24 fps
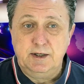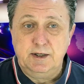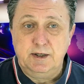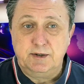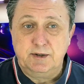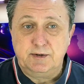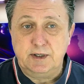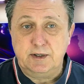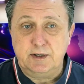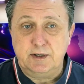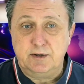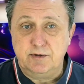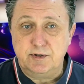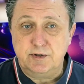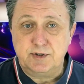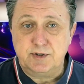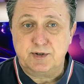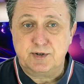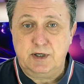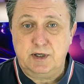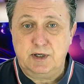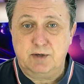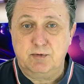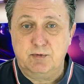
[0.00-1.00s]
There
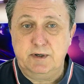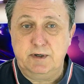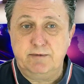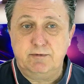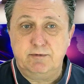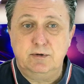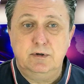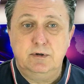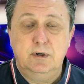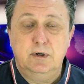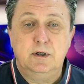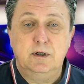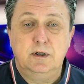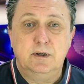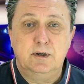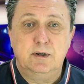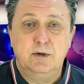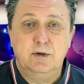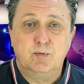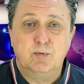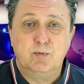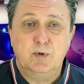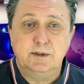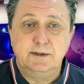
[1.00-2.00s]
is, however,
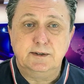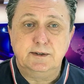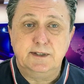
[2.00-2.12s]
one